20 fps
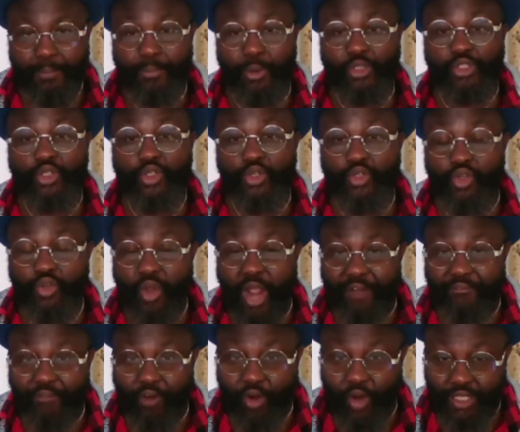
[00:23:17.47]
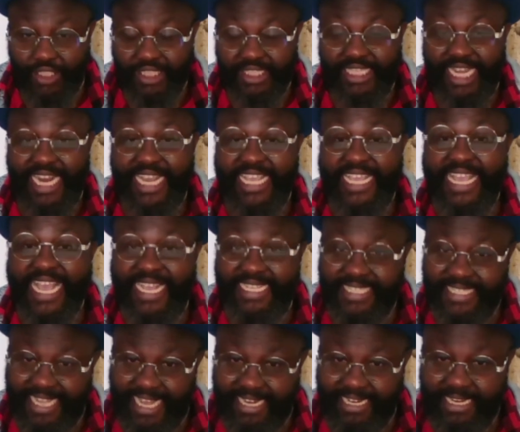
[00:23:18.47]
But you, you have forgotten that
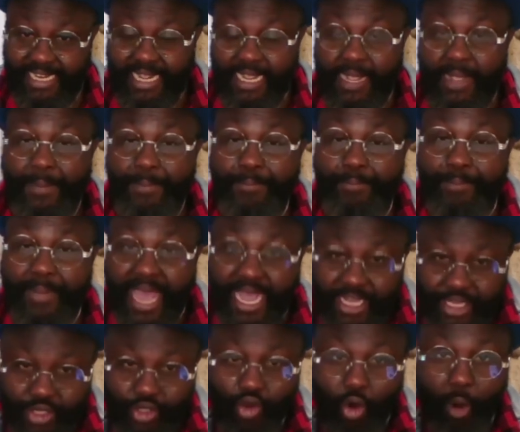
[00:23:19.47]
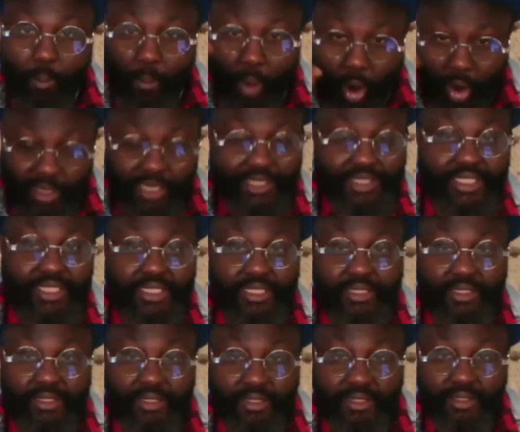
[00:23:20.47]
ESN make your murders